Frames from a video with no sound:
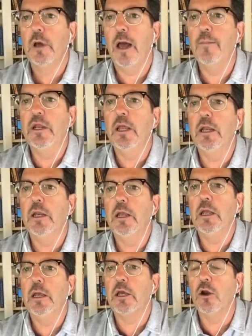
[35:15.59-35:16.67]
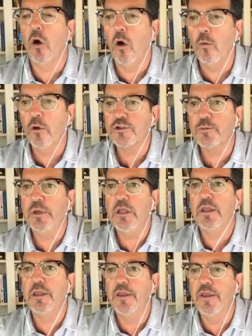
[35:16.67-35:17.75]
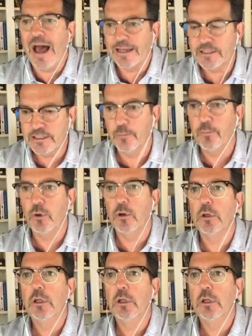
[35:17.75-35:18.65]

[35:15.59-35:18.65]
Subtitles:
I mean, it can almost be that simple.